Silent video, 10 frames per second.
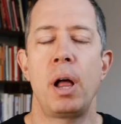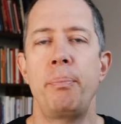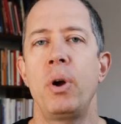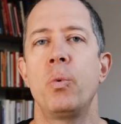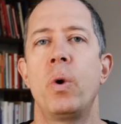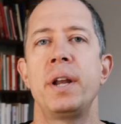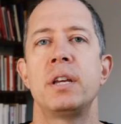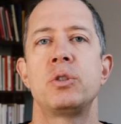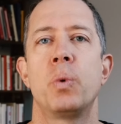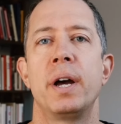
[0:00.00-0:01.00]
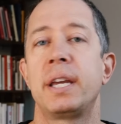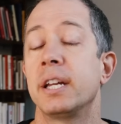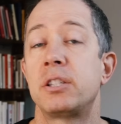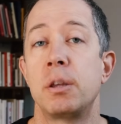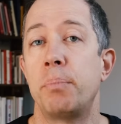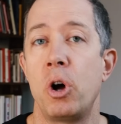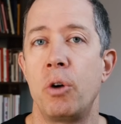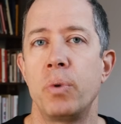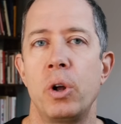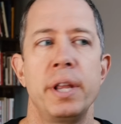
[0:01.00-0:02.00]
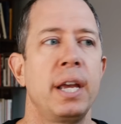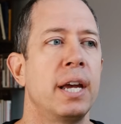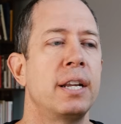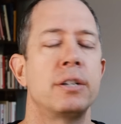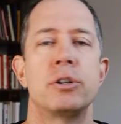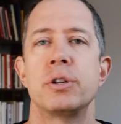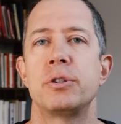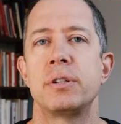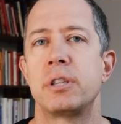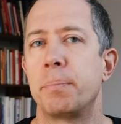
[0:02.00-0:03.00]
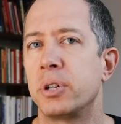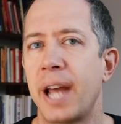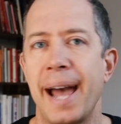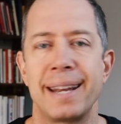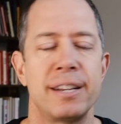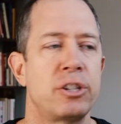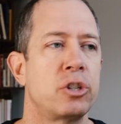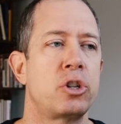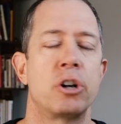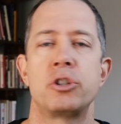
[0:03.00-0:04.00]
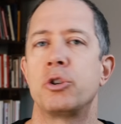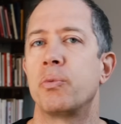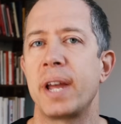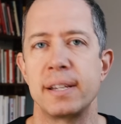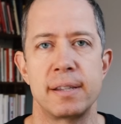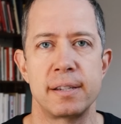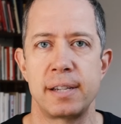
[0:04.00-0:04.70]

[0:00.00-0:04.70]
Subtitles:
Plot point 1 is what gets the ball rolling. It introduces the protagonist. It starts to raise the